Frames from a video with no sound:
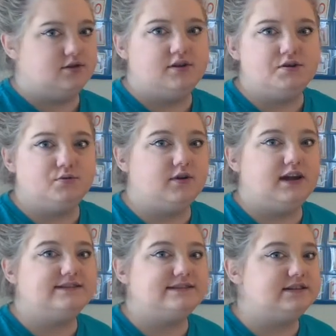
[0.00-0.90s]
no,
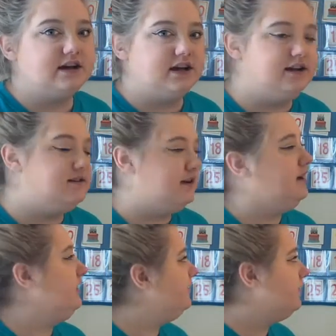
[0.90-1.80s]
it's not.
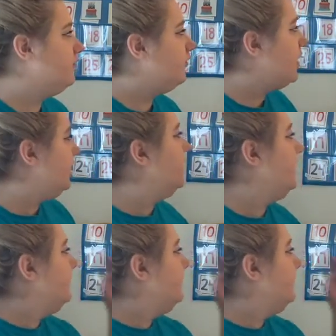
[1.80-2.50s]
It's Friday.